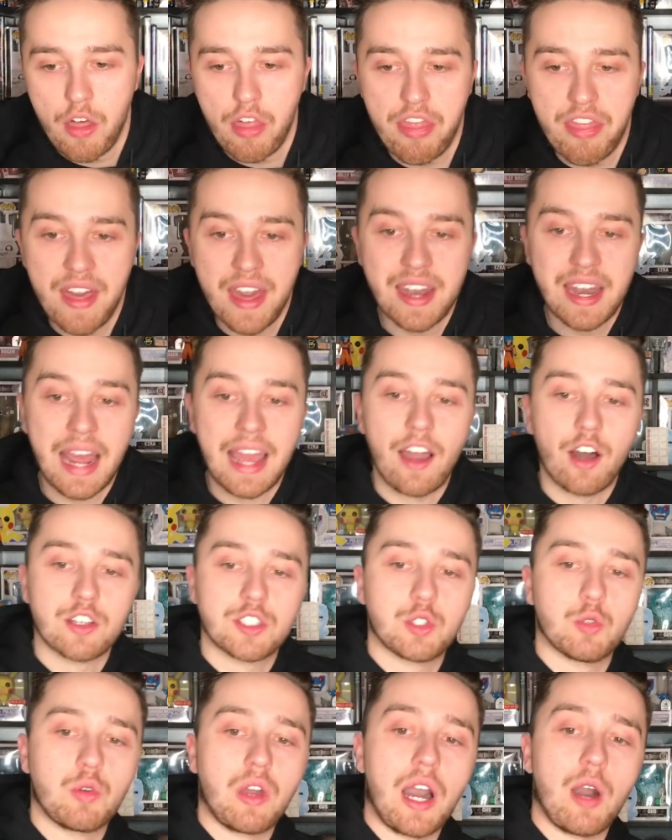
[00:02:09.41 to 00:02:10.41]
Then I
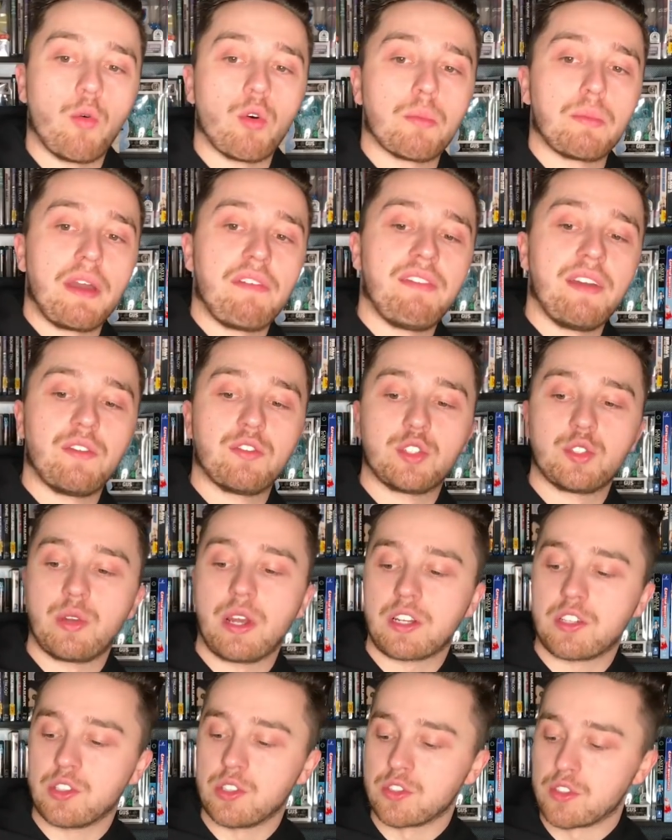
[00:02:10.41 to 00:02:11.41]
also got one of my favorite
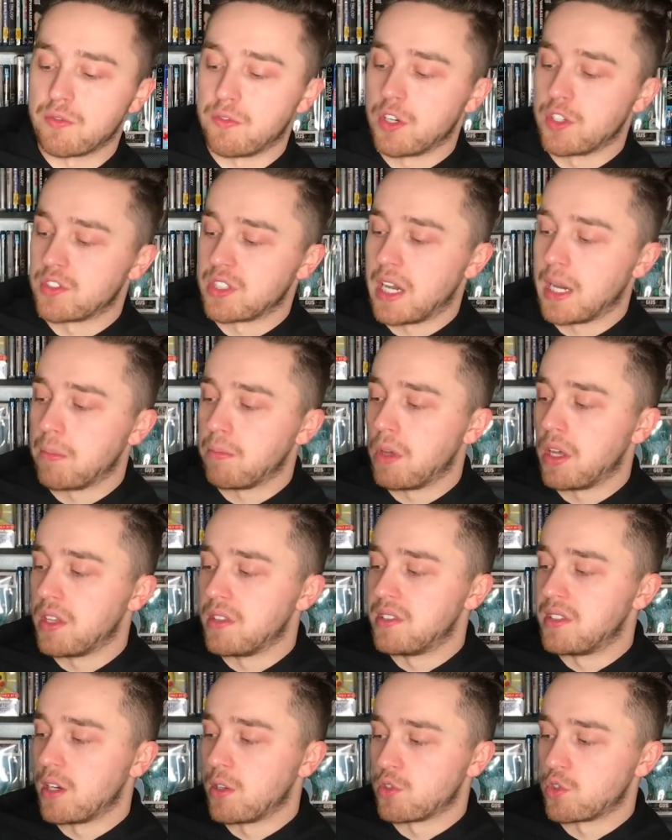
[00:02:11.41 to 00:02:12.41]
directors of all time,
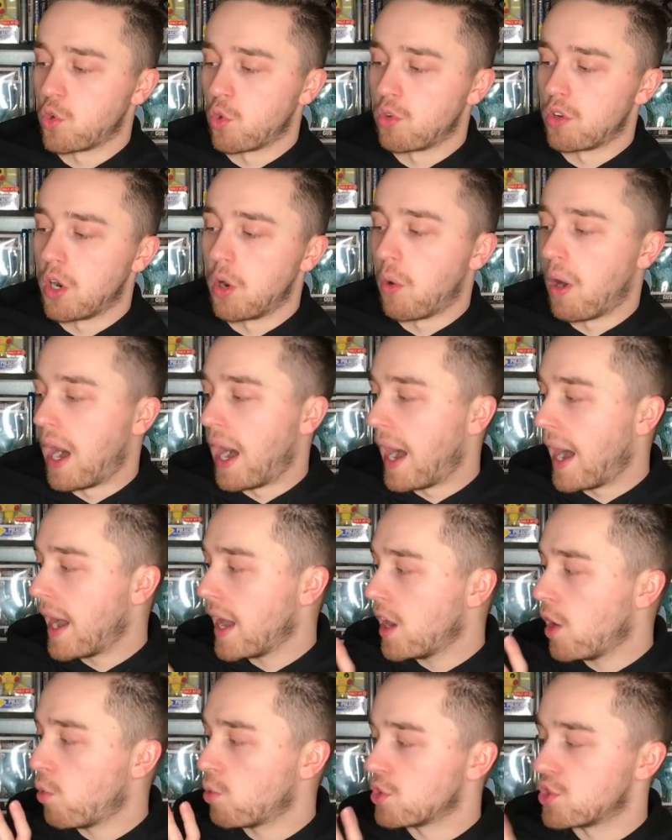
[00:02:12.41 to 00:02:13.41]
Del Toro.
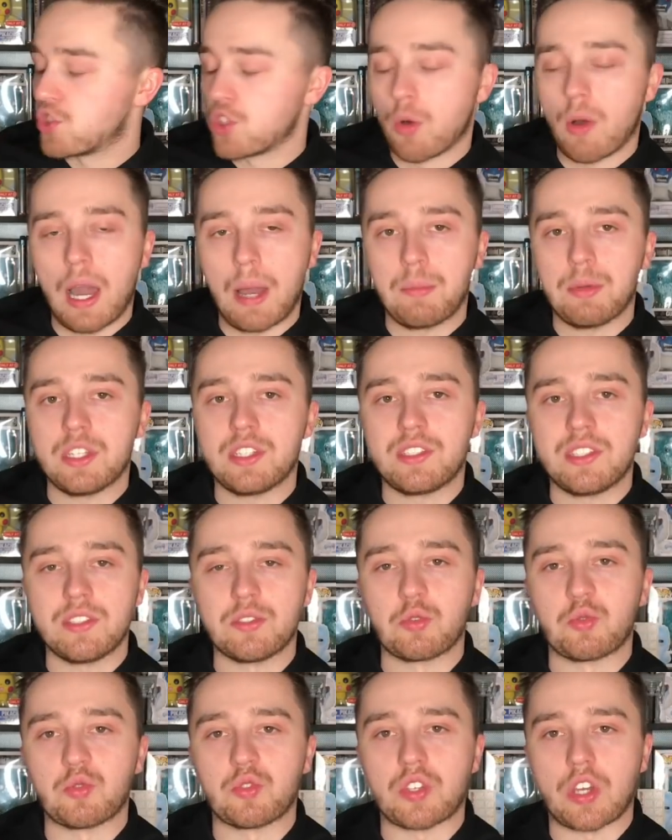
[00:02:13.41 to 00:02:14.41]
I was so happy to see
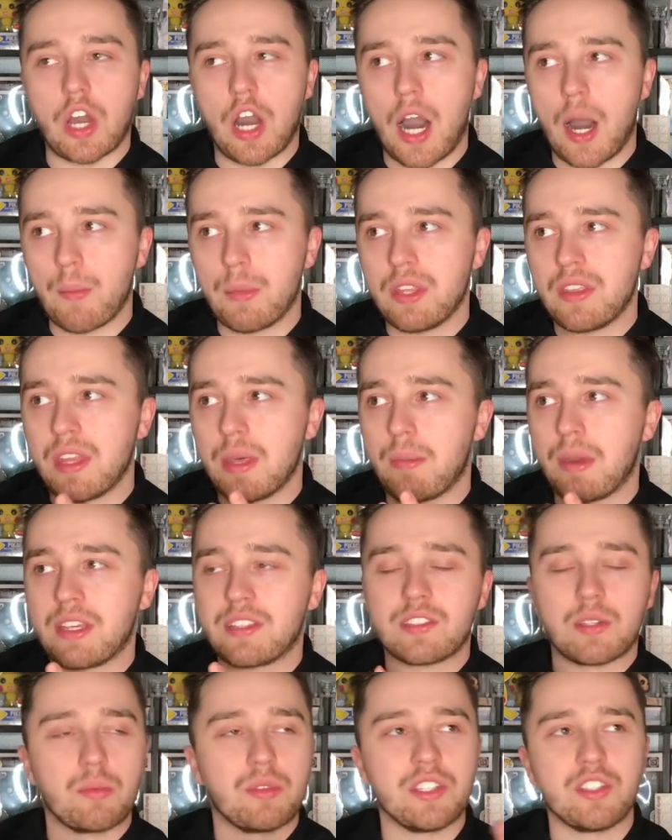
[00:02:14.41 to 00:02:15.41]
this was a common. They make
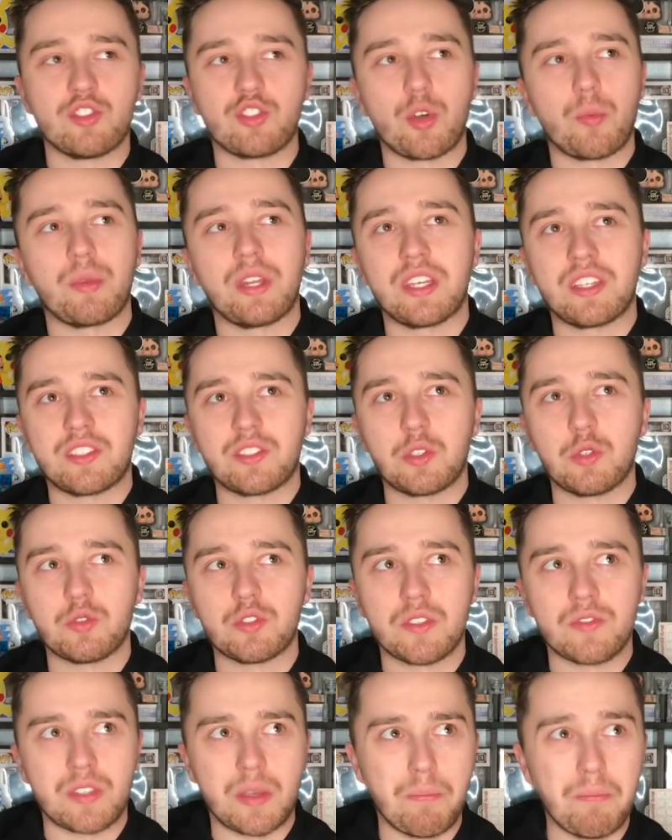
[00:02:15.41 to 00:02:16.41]
some of these so many
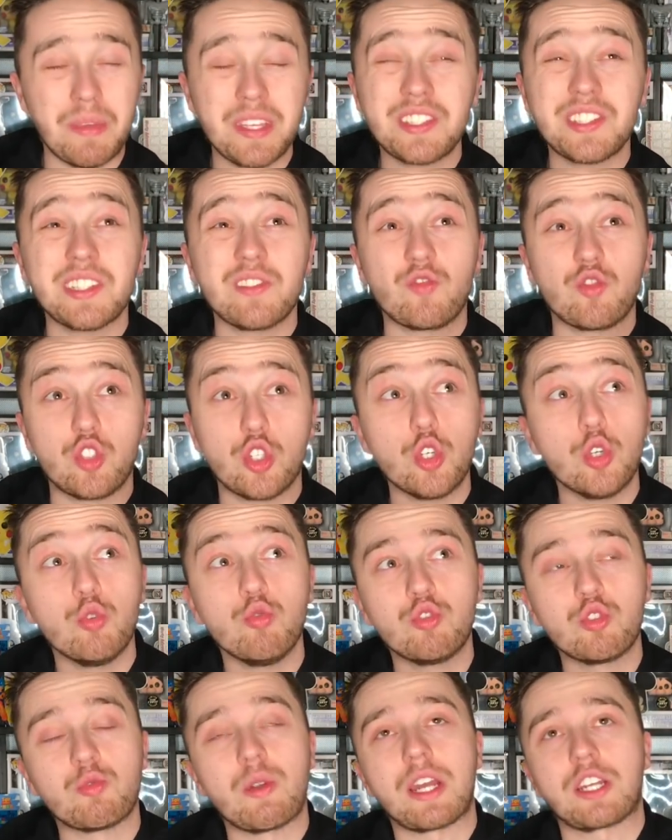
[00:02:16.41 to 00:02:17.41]
exclusives. I'm missing
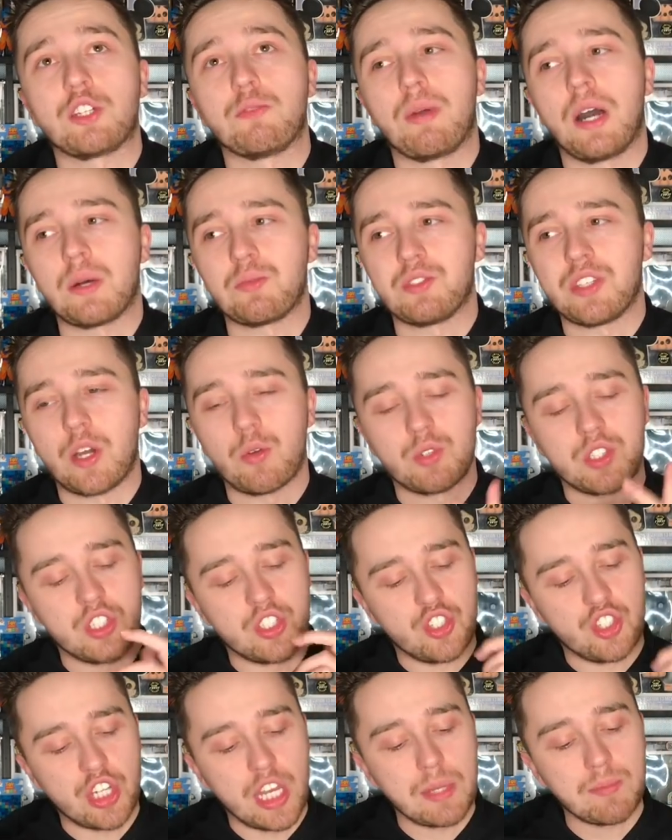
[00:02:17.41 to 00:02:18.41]
two director pops now, which
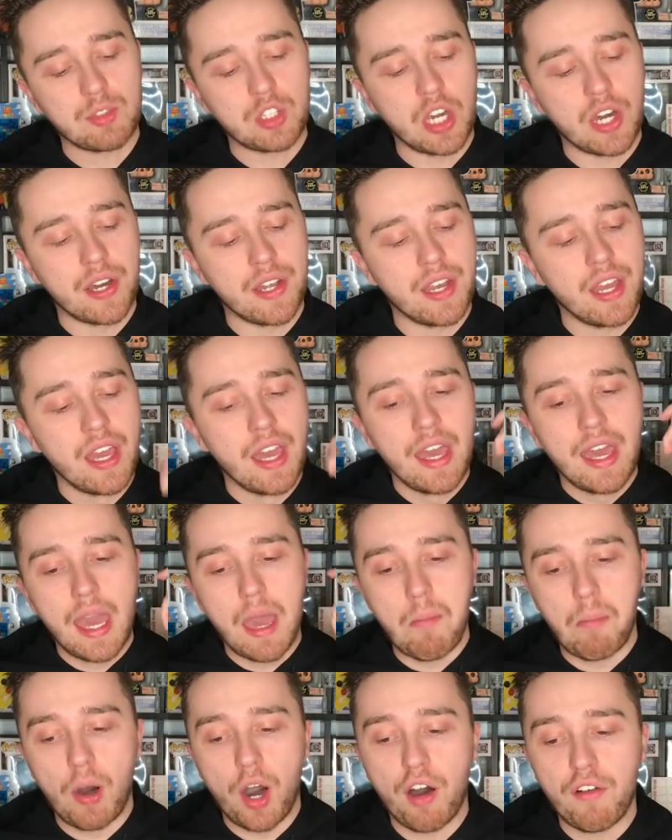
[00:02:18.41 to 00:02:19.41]
is James Gunn
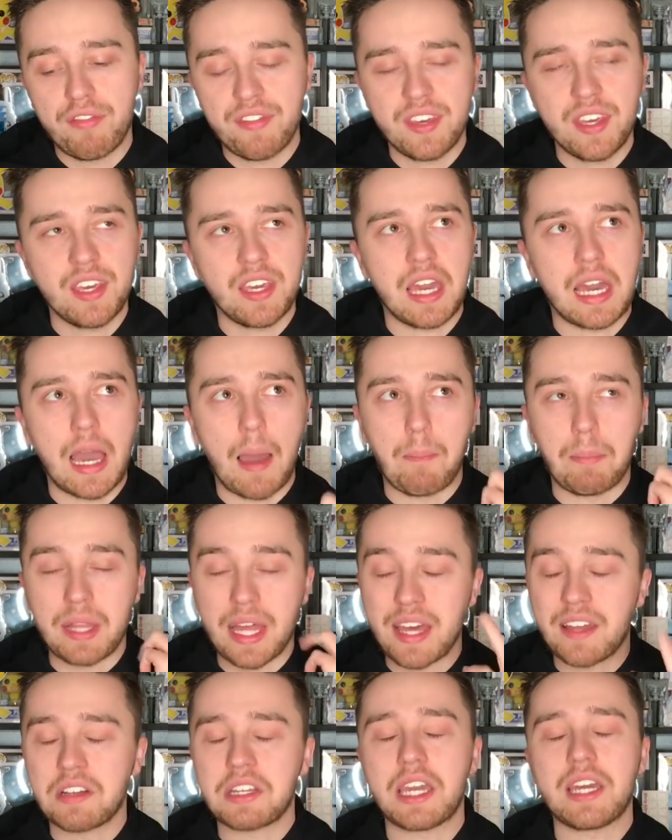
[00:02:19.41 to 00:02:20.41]
and Paul Feig. I
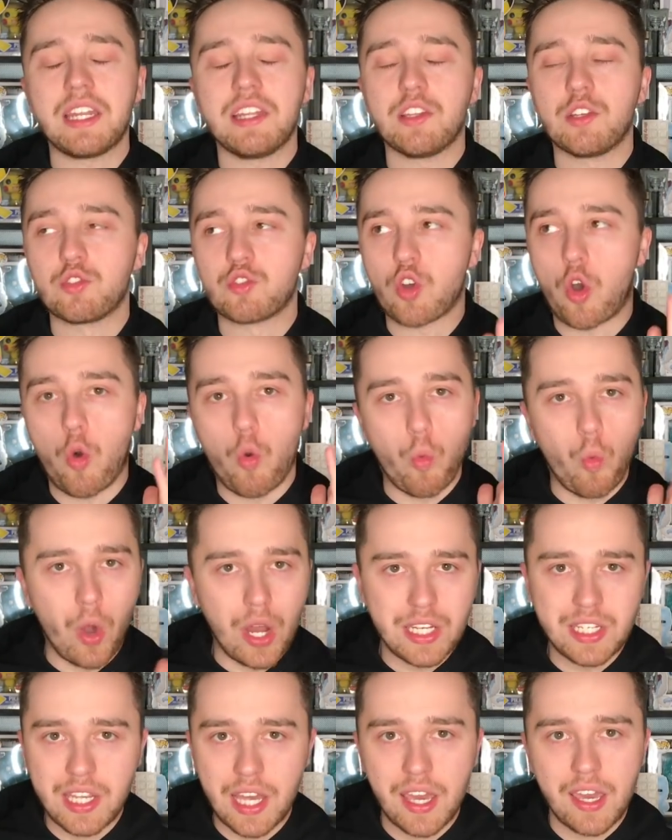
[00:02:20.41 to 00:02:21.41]
plan on getting those
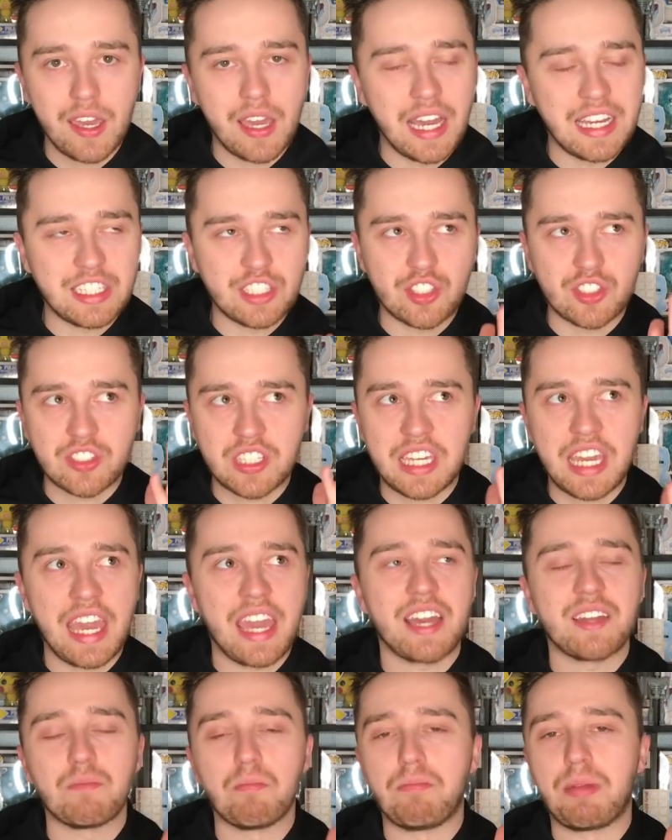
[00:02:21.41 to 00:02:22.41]
one day. I just
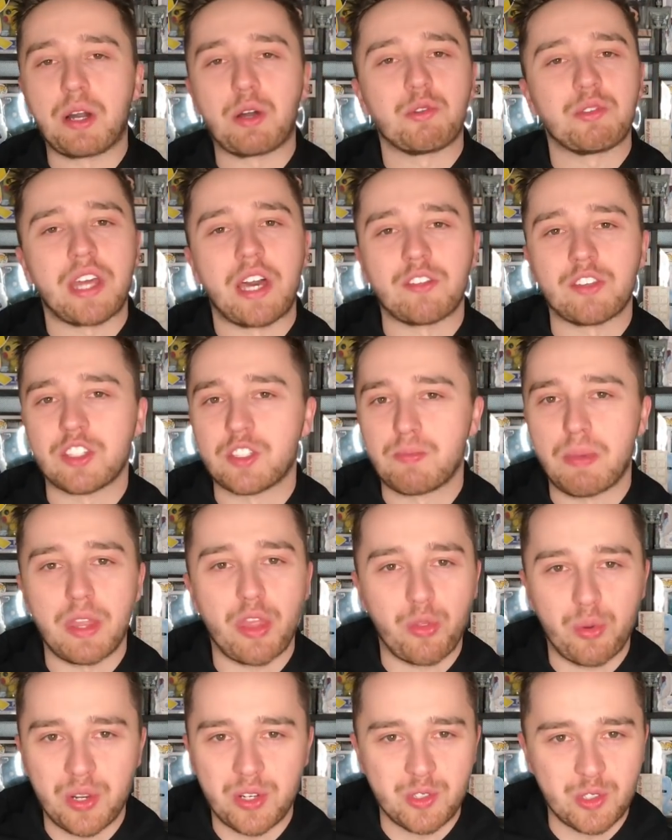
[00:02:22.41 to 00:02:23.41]
can't buckle down and
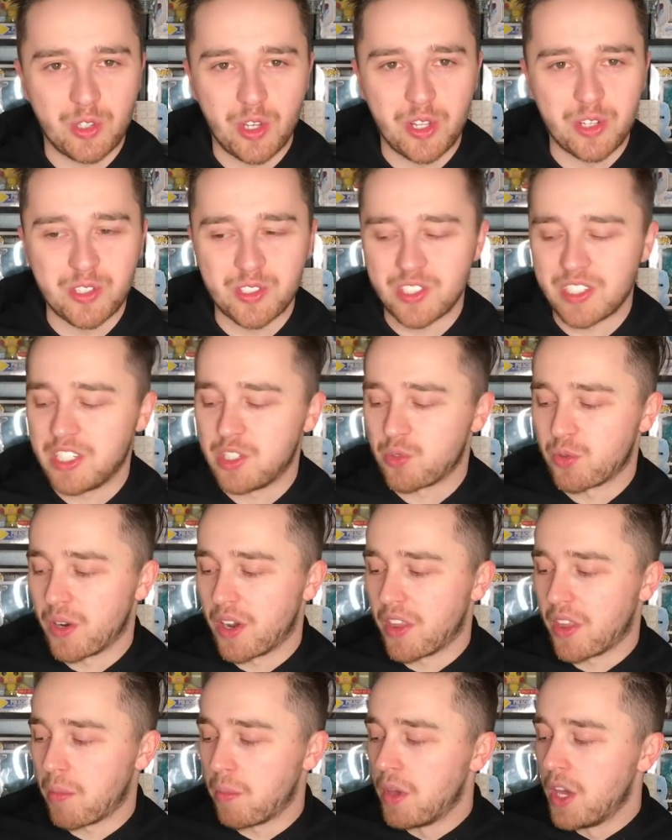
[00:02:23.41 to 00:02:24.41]
spend $300 on each
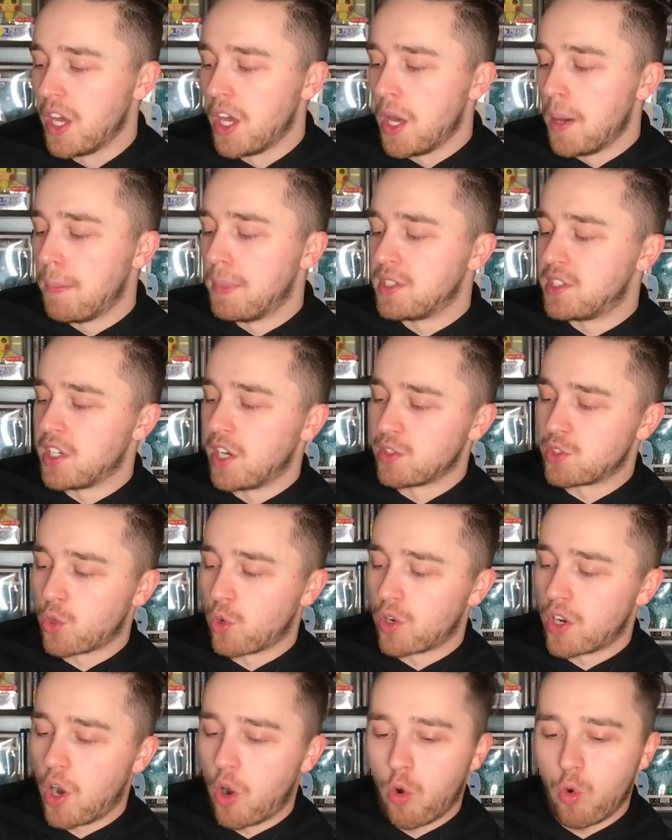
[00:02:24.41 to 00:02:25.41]
one of them. But Del
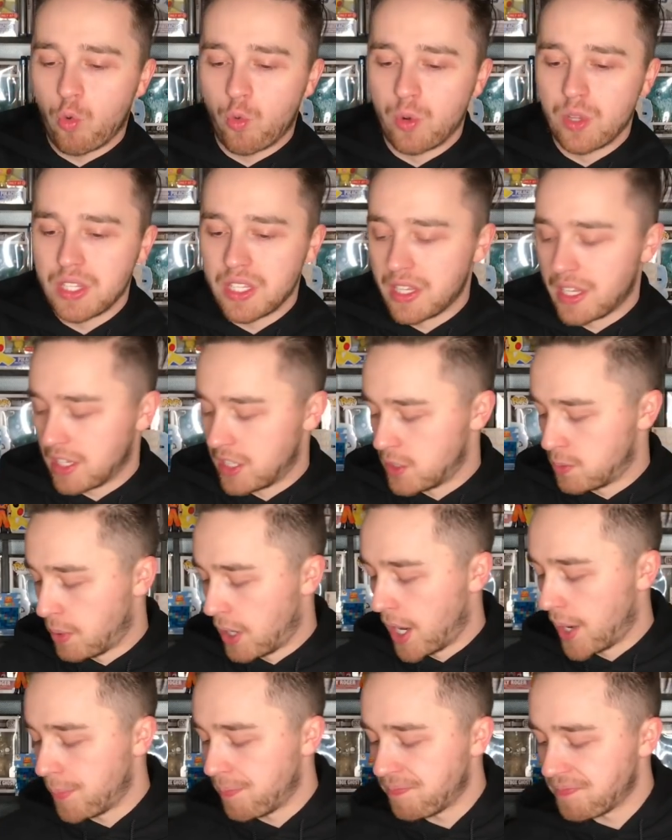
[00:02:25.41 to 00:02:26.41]
Toro, really like this
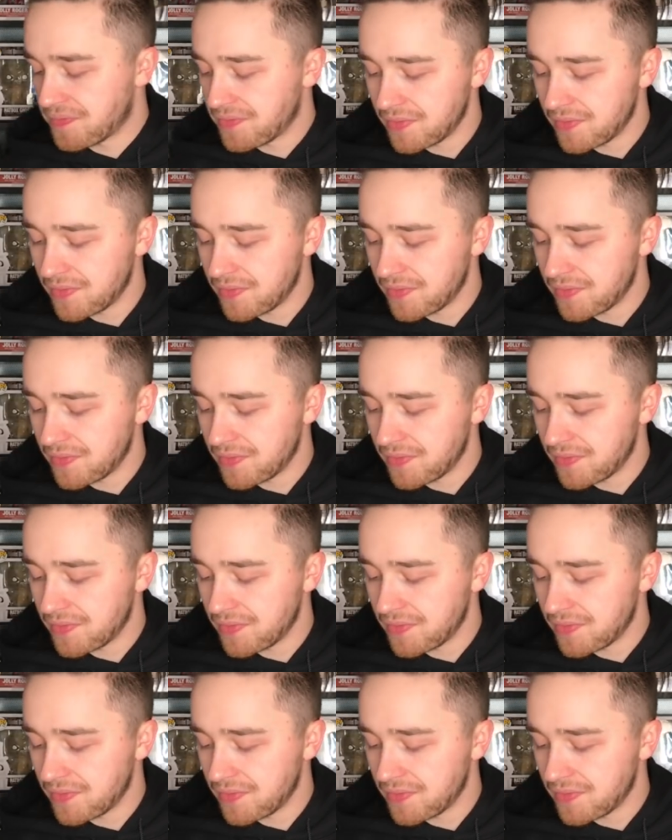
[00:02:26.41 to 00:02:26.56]
pop.